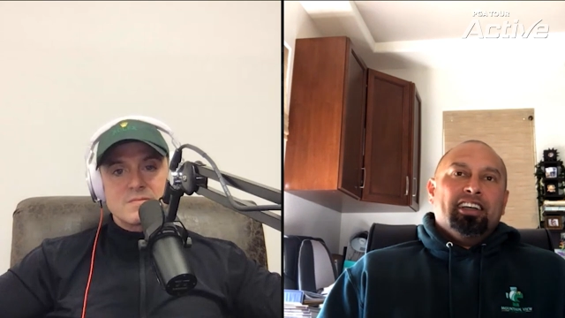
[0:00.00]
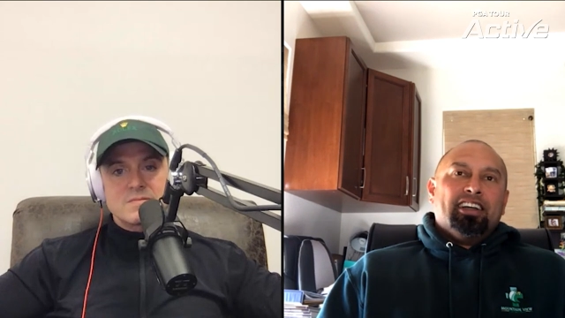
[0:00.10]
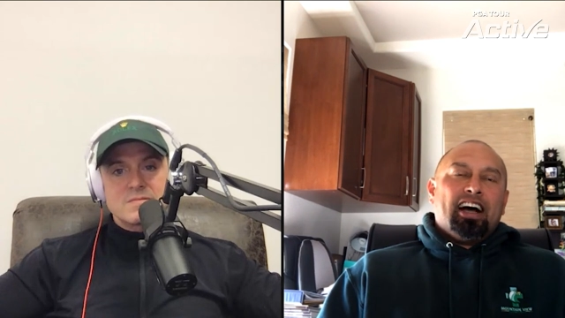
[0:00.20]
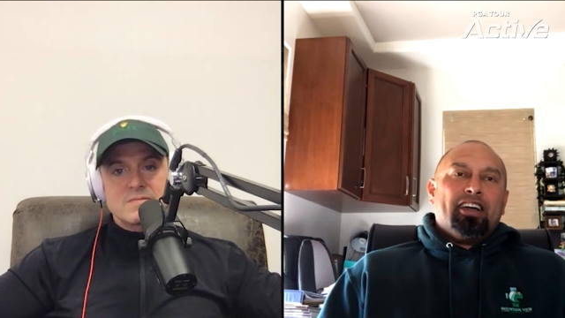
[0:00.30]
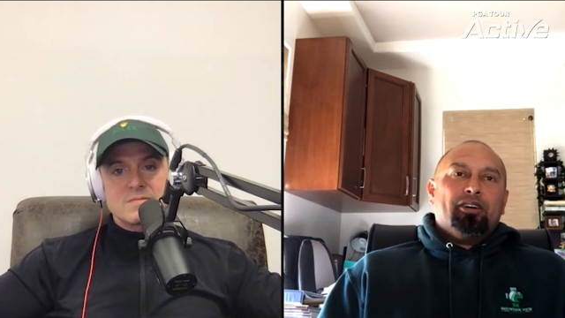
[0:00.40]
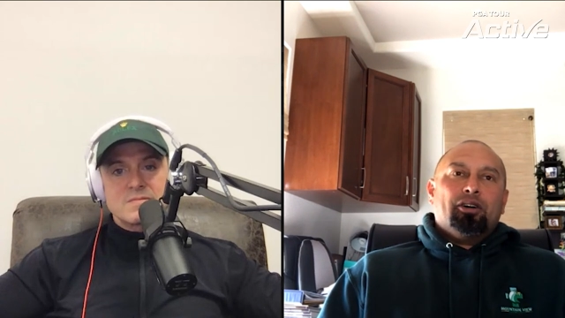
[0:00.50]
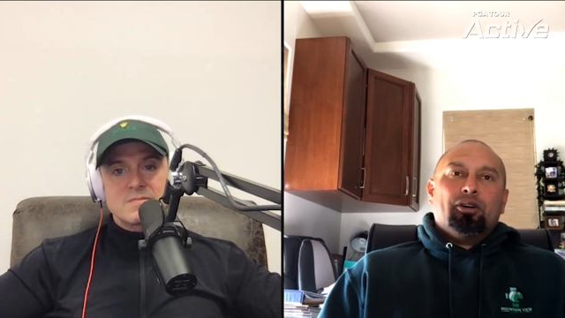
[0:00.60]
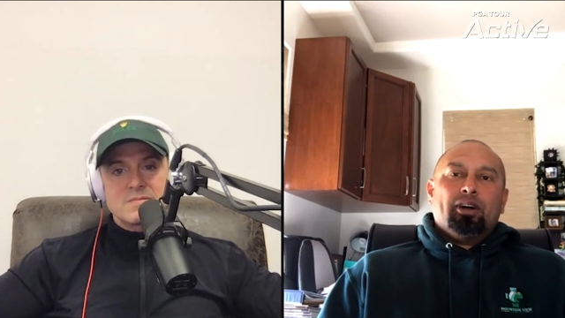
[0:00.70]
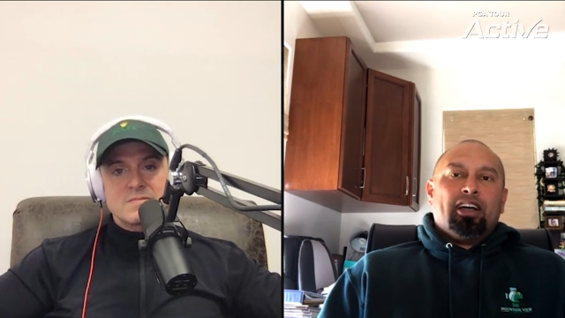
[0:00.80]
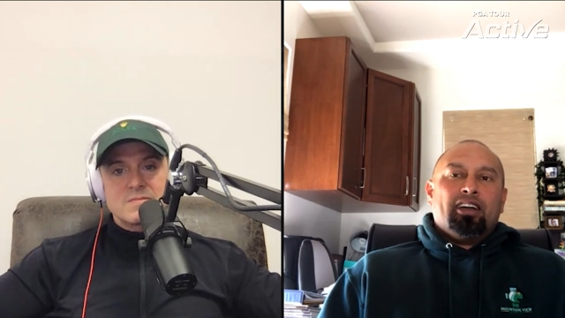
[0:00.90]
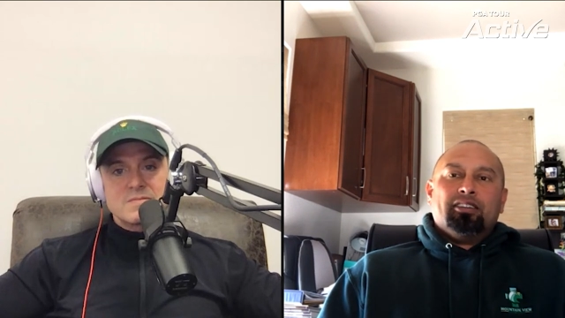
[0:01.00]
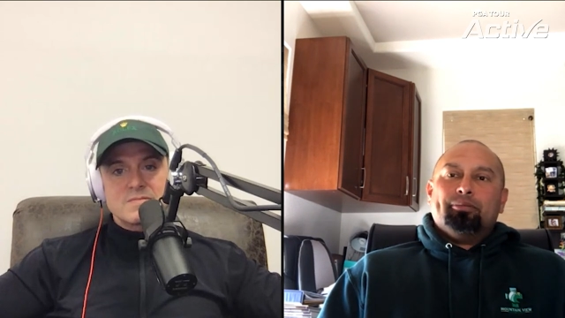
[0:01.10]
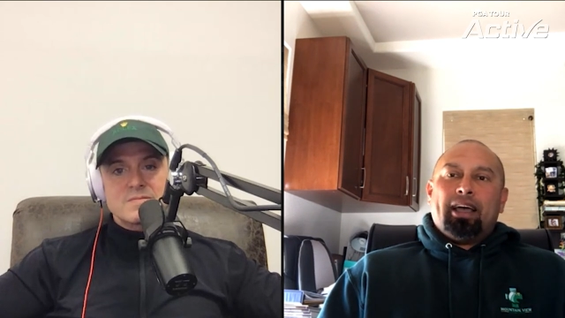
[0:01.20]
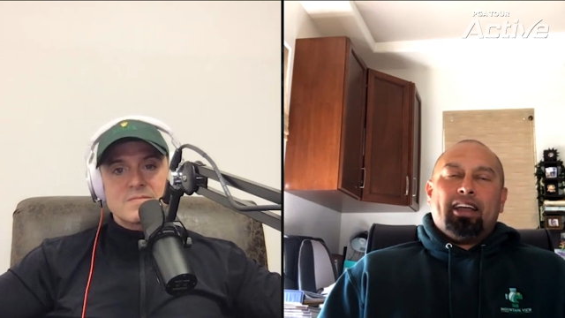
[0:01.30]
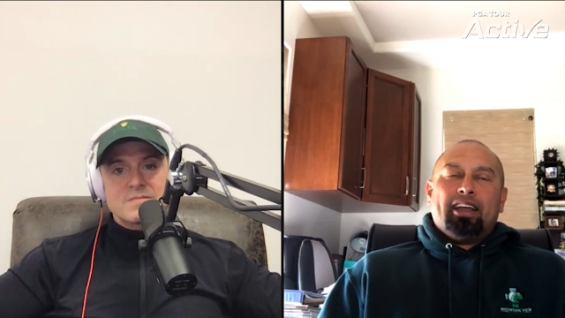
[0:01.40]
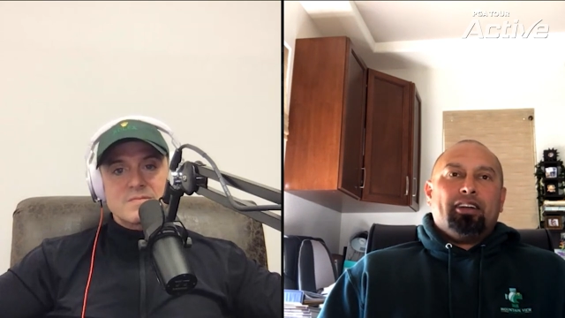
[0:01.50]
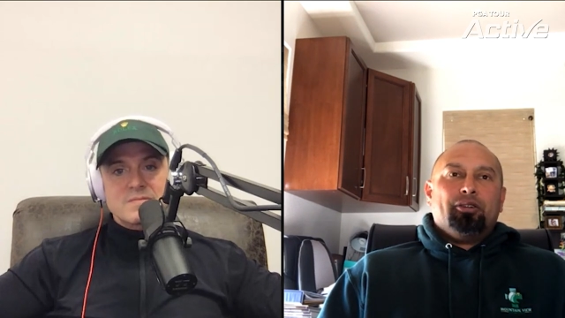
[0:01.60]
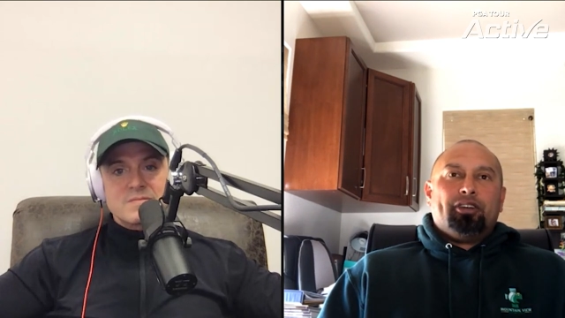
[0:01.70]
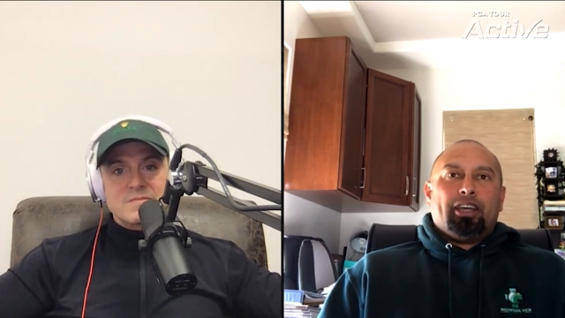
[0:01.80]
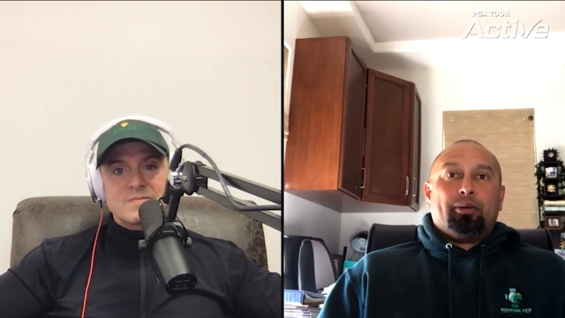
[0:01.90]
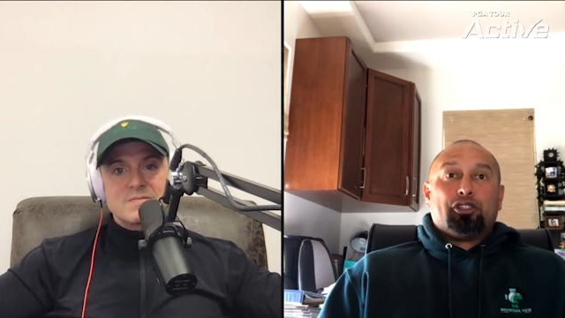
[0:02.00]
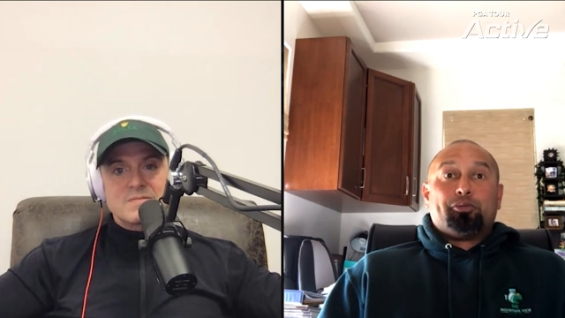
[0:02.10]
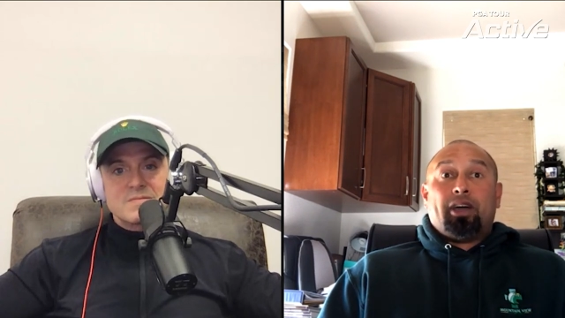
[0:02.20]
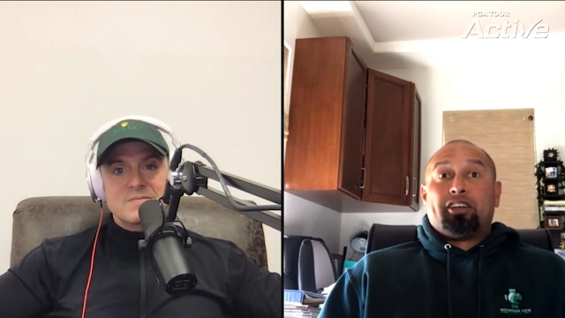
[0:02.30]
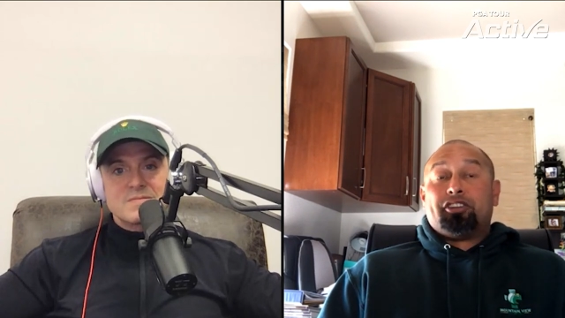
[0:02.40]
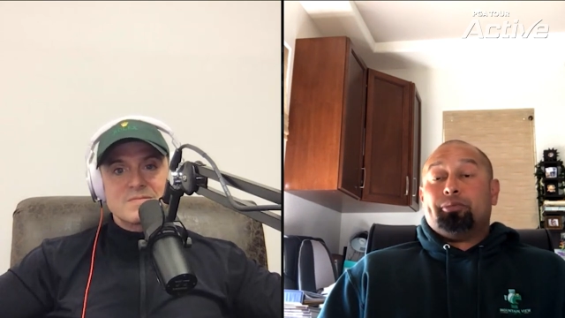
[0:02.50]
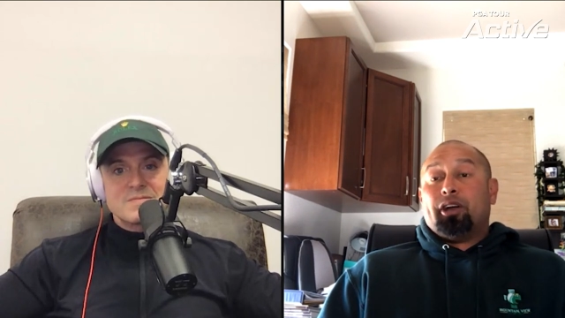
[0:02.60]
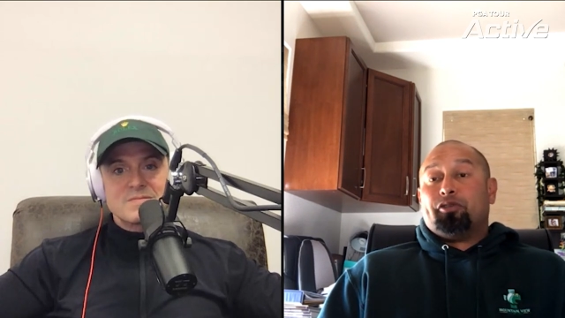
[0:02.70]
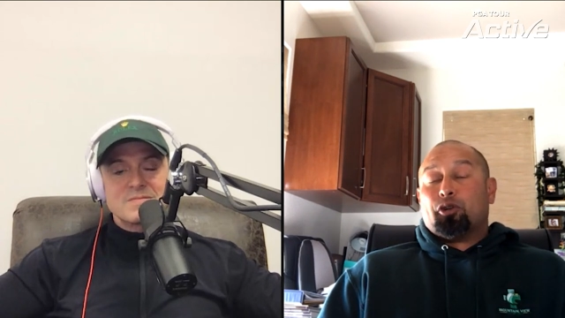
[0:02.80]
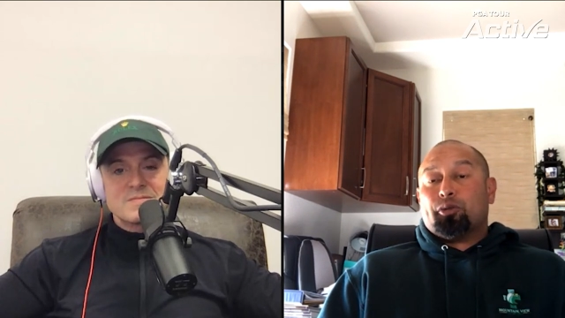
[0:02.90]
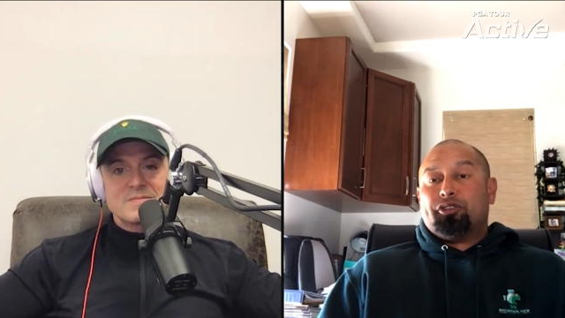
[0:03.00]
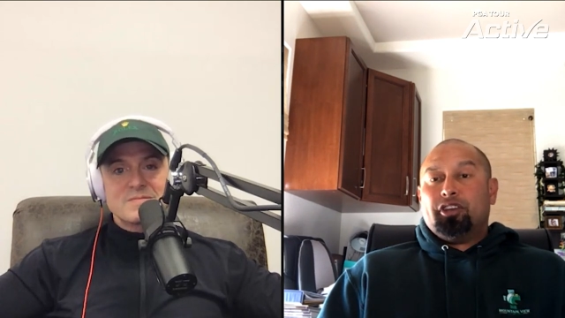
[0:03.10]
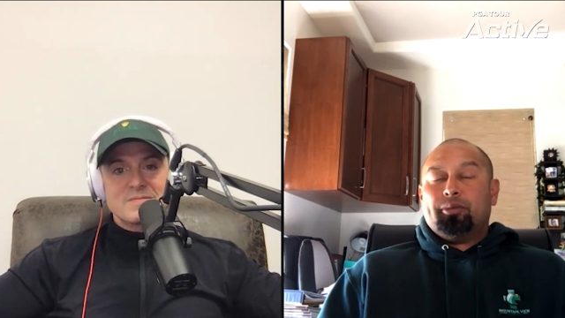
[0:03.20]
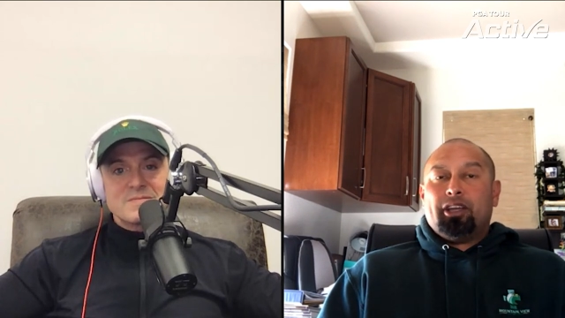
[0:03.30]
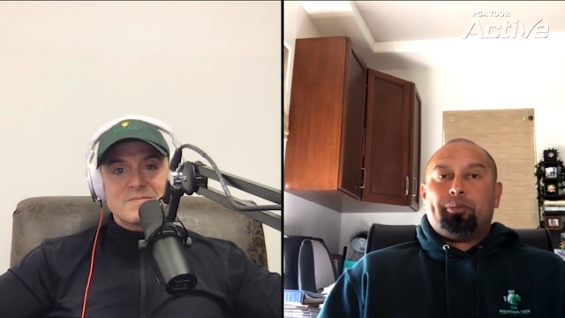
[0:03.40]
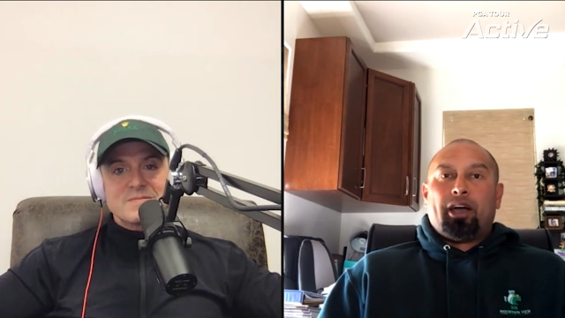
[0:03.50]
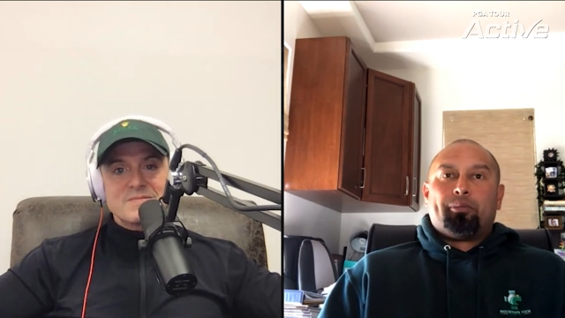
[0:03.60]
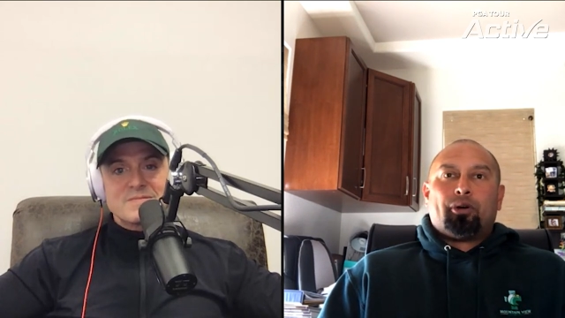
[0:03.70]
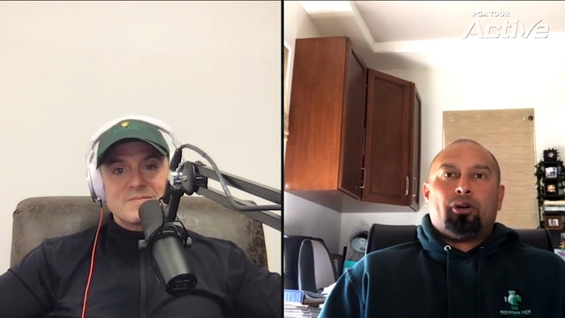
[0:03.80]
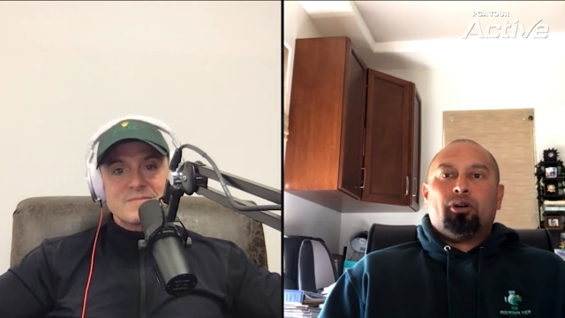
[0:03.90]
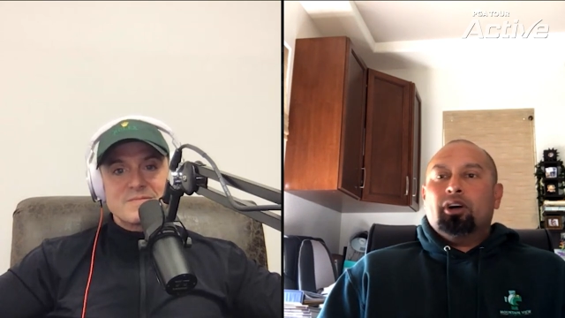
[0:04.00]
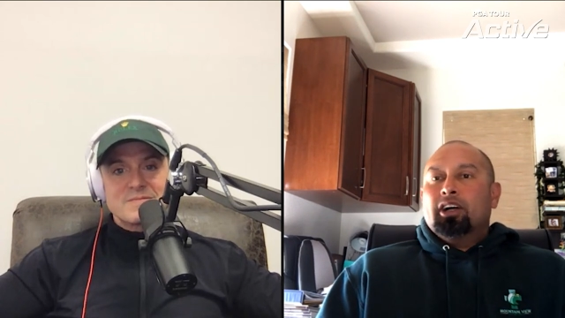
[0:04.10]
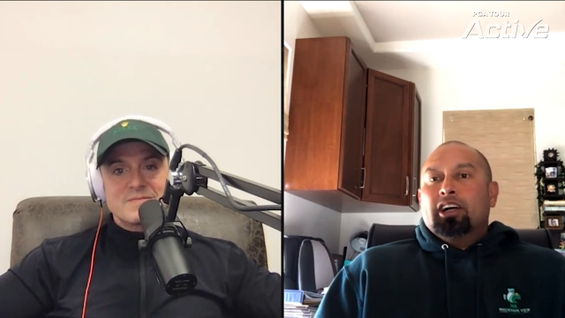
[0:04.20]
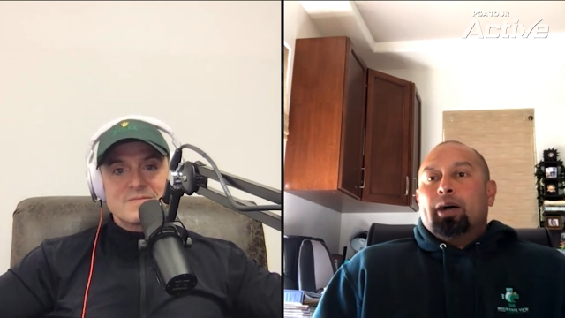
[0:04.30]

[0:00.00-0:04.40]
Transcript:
Speaker 1: in Idaho. And, man, that dude came out smashing. My former teammate, Pat Burrow.